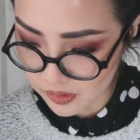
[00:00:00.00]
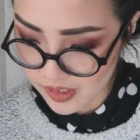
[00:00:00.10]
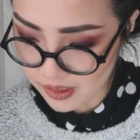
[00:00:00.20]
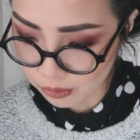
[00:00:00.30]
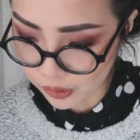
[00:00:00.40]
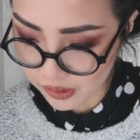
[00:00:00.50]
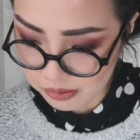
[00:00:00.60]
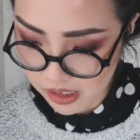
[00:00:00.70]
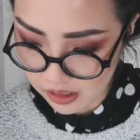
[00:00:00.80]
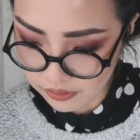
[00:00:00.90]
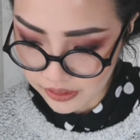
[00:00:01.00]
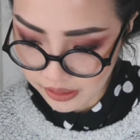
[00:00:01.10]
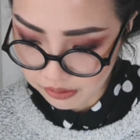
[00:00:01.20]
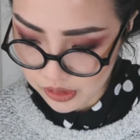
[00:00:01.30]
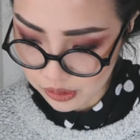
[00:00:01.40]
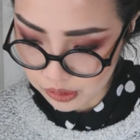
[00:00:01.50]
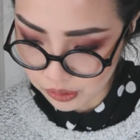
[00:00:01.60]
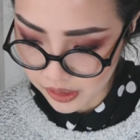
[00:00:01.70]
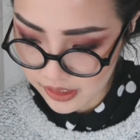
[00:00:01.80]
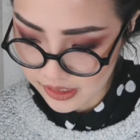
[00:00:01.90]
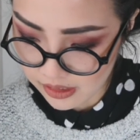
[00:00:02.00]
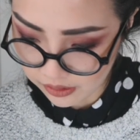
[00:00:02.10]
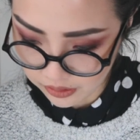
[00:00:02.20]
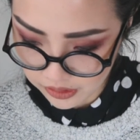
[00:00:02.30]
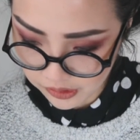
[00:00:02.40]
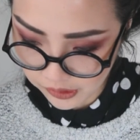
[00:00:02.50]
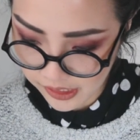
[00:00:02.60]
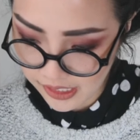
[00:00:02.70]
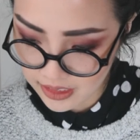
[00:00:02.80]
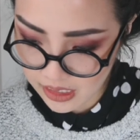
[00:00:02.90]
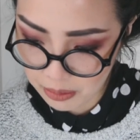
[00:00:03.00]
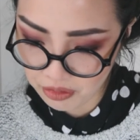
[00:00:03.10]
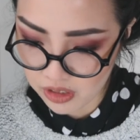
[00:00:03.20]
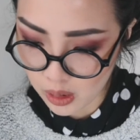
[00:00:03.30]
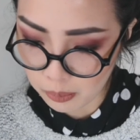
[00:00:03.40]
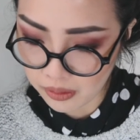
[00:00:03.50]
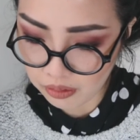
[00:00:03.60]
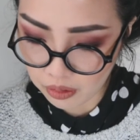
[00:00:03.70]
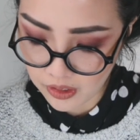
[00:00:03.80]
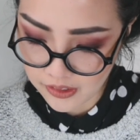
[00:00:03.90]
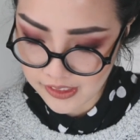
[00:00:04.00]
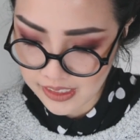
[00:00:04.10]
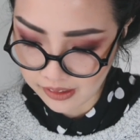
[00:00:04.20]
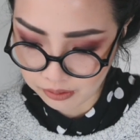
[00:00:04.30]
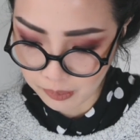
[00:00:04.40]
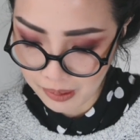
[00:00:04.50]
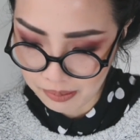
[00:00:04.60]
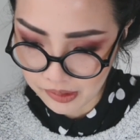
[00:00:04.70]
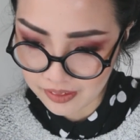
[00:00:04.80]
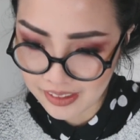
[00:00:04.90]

doesn't wear them off, and they will do great as leaders or at any type of job that requires dealing with people.